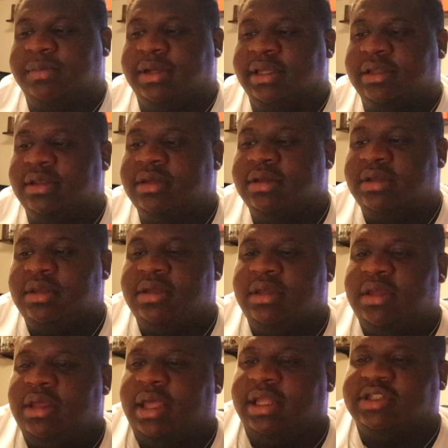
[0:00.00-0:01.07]
But
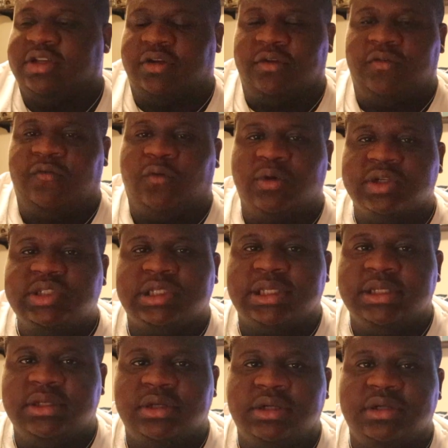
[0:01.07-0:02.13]
it's a
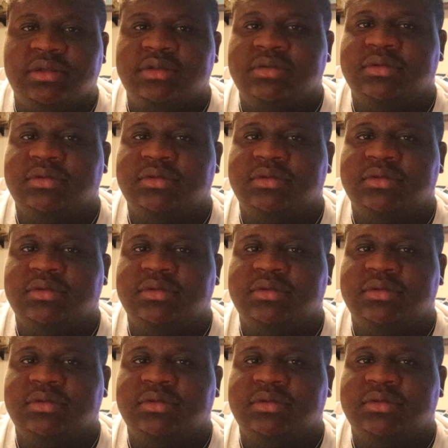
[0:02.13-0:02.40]
4-cylinder,